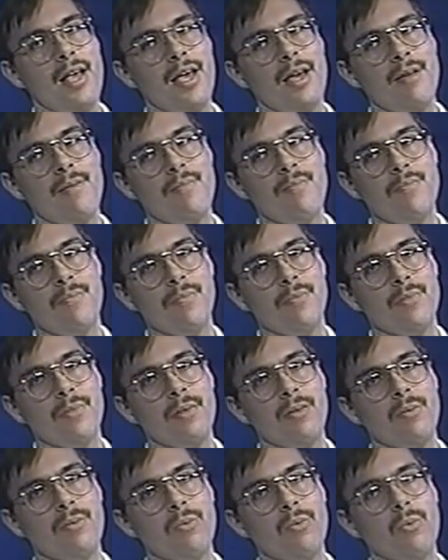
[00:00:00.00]
and
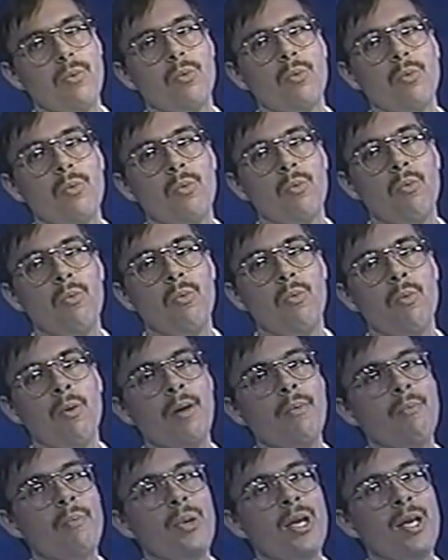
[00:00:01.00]

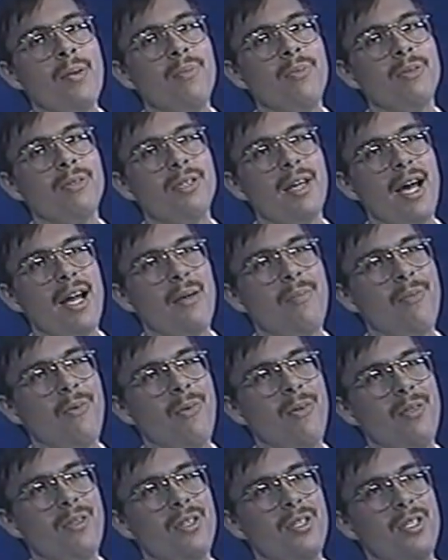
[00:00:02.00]
when people died
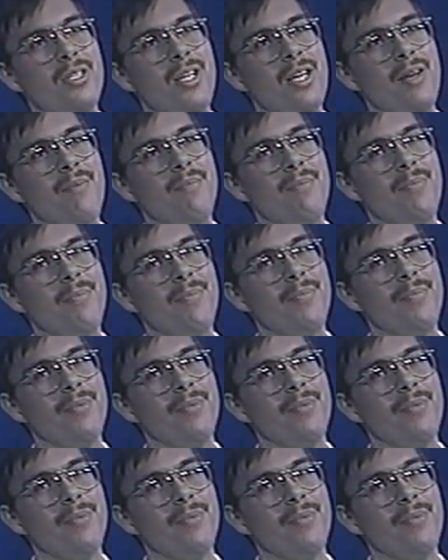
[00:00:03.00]
aboard the ship,